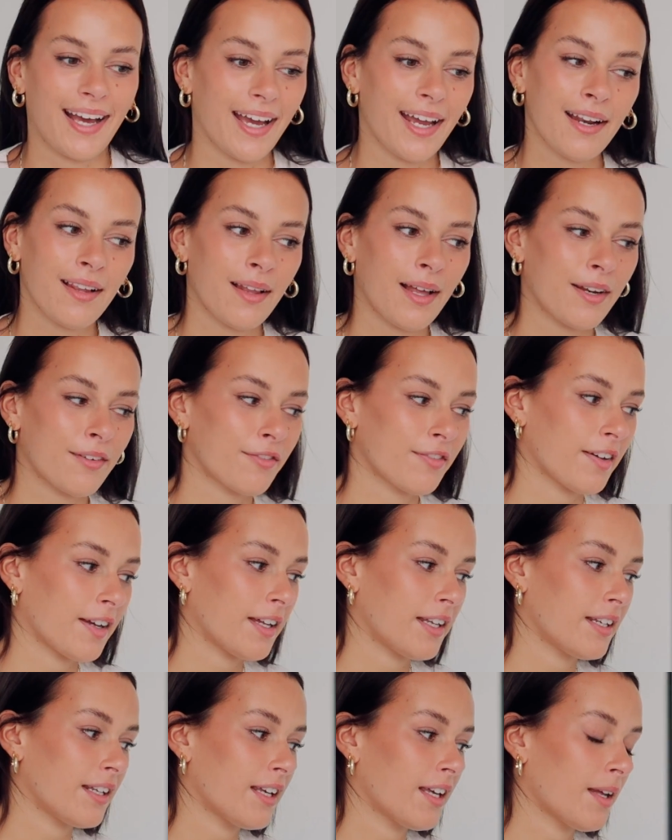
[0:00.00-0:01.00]
I had a lot of
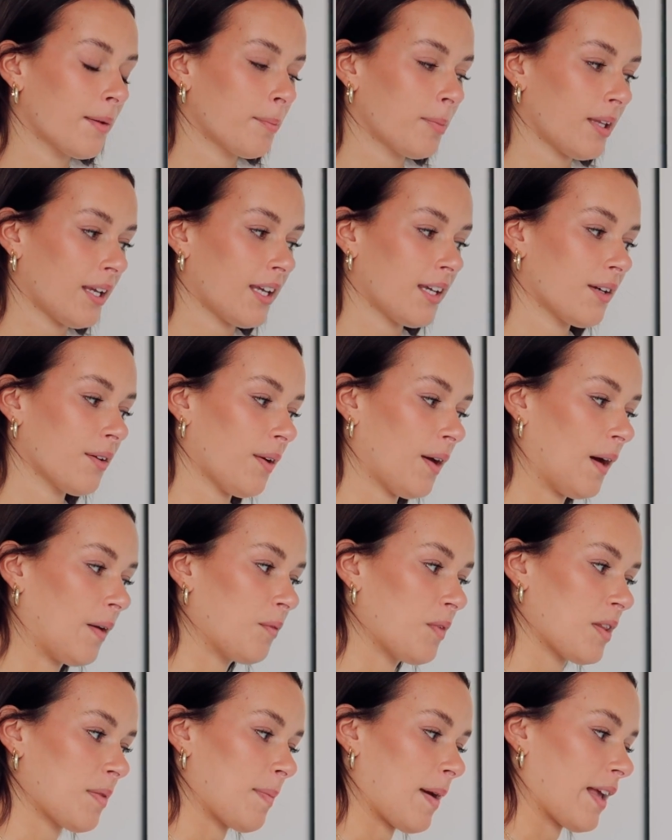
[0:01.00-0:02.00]
fun playing
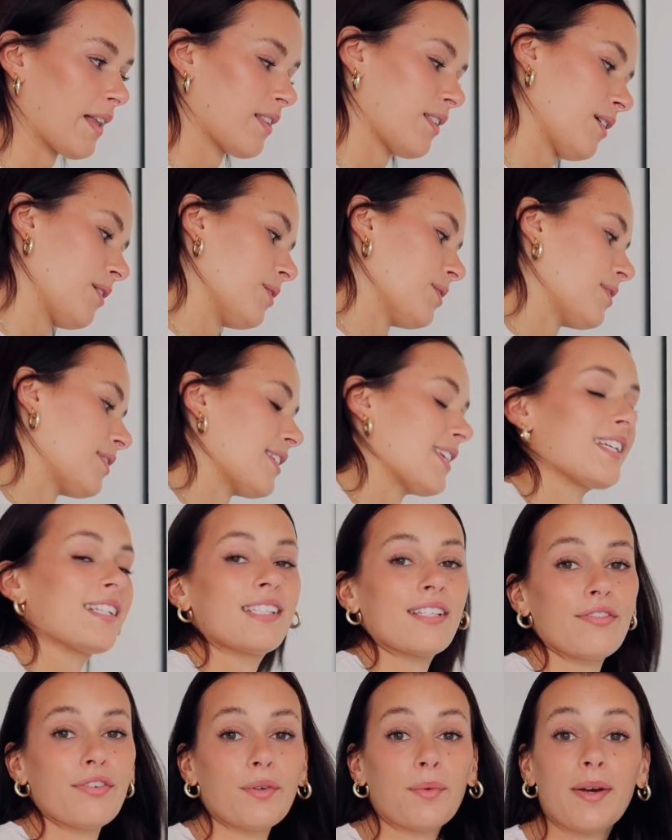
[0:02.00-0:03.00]
around with my clothes,
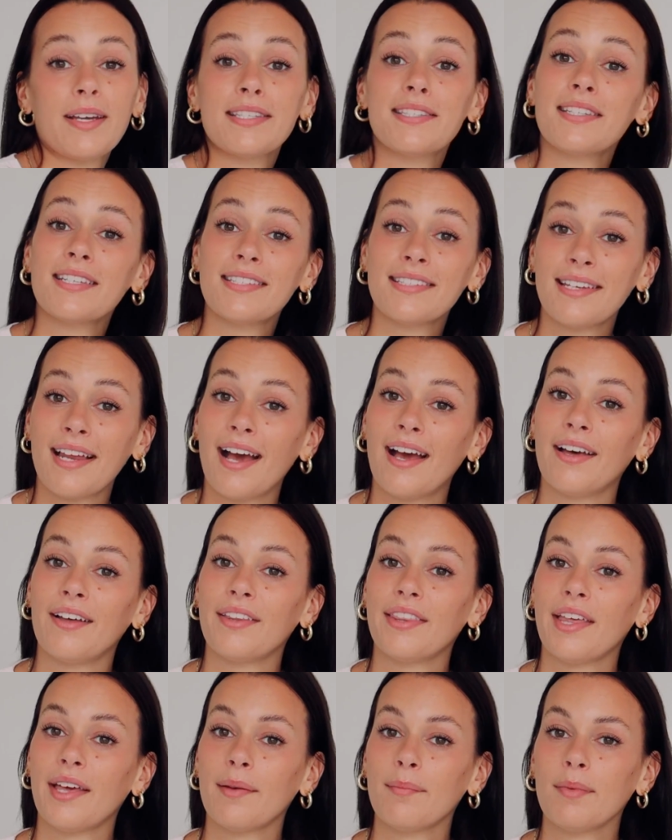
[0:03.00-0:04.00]
seeing different ways to
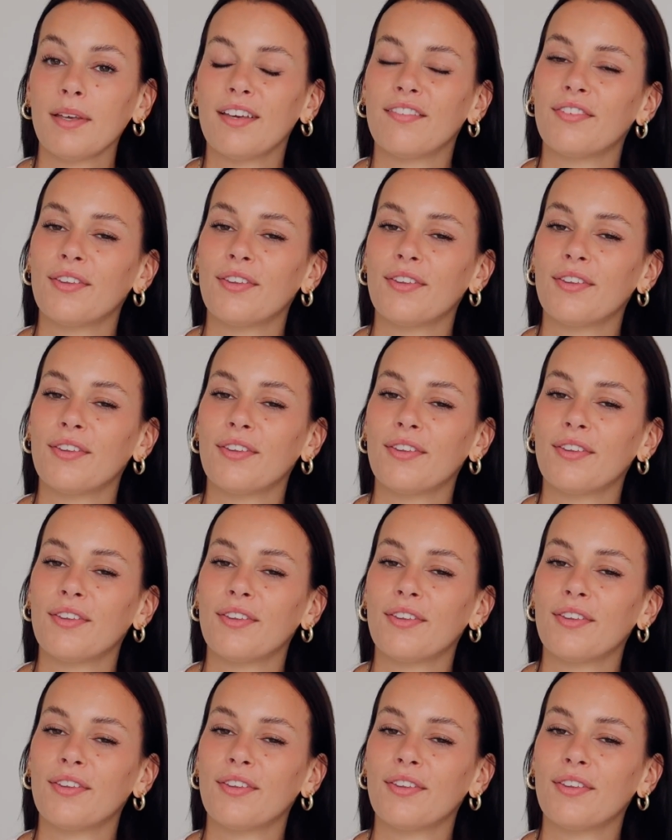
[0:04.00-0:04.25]
style them.